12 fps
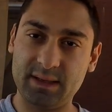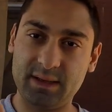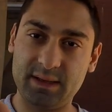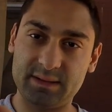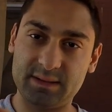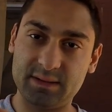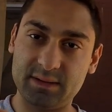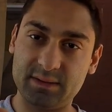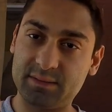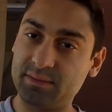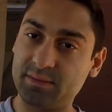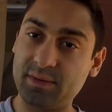It's a
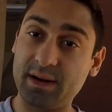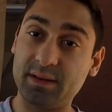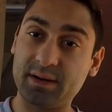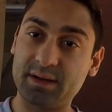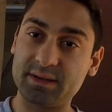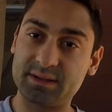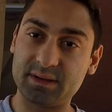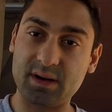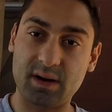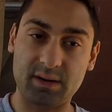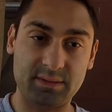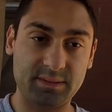great looking
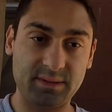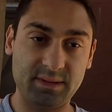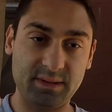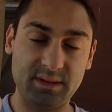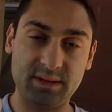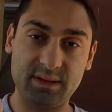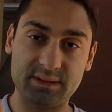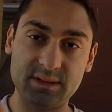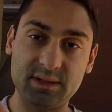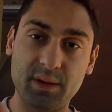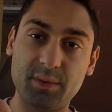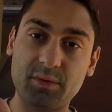cigar. It's a
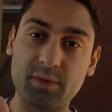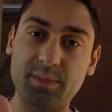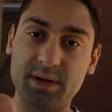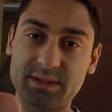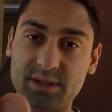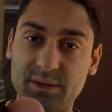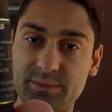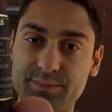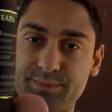double Robusto.